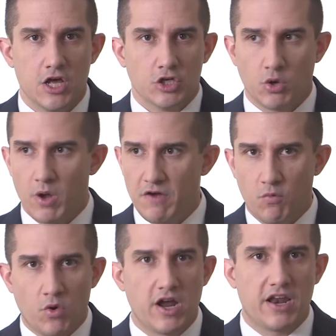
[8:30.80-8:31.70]
So if
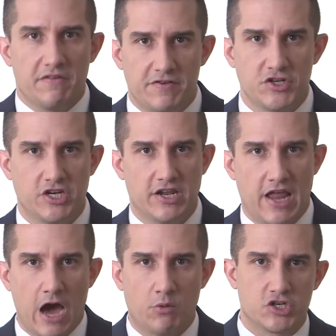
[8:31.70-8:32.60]
we're not efficient in
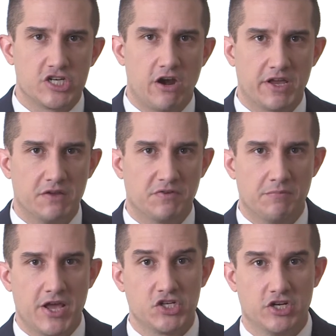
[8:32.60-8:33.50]
how we're sharing
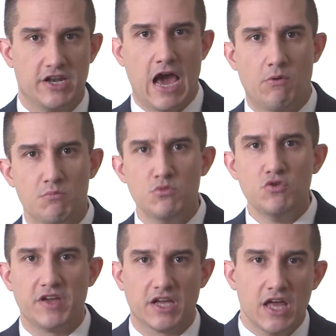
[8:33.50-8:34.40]
information and how we're
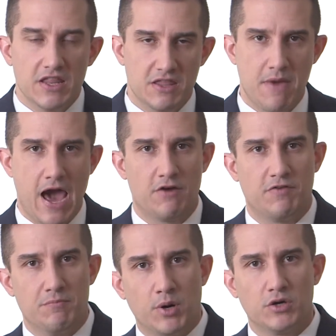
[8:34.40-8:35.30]
moving the matter
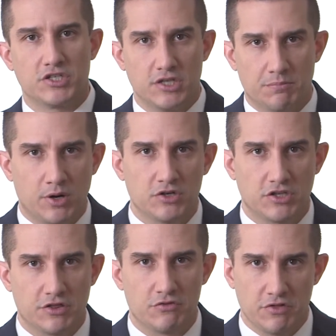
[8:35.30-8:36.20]
from person to
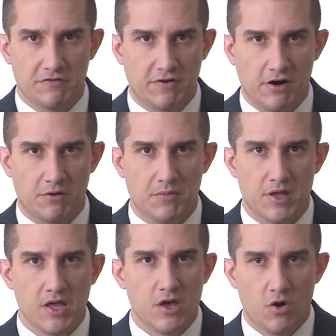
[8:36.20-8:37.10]
person through the firm,
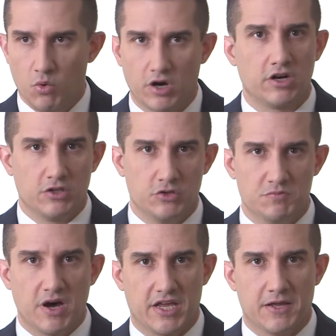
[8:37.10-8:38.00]
we're going to lose
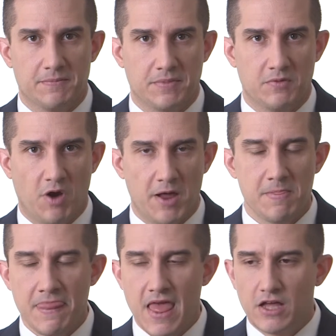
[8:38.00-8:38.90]
money, right?
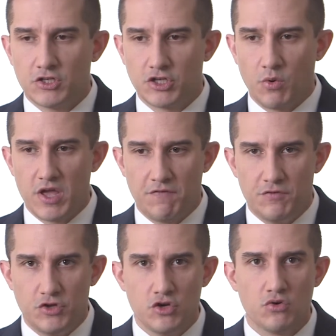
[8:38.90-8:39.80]
So if
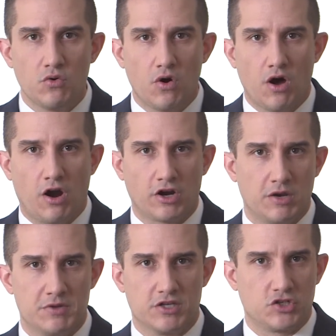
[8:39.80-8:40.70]
you are going to
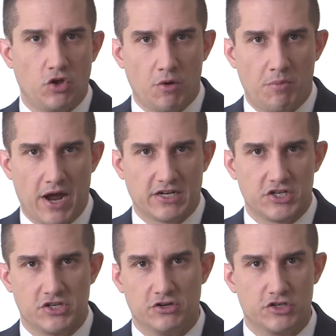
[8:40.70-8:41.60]
be a solo
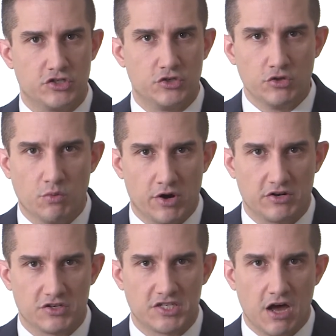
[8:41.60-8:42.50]
practitioner, just do the work
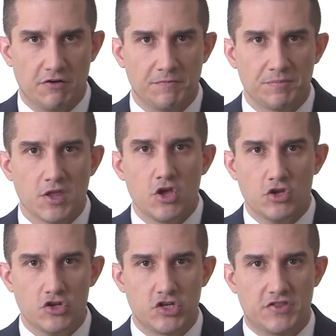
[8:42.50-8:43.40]
yourself,
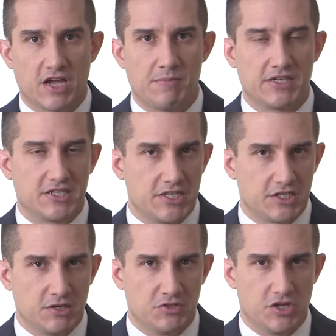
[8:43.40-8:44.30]
you should think about
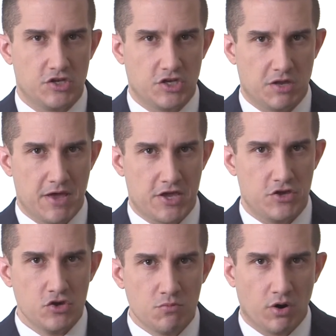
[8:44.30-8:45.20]
systems that can make
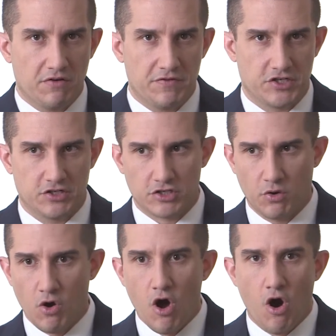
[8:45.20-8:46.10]
you more efficient. So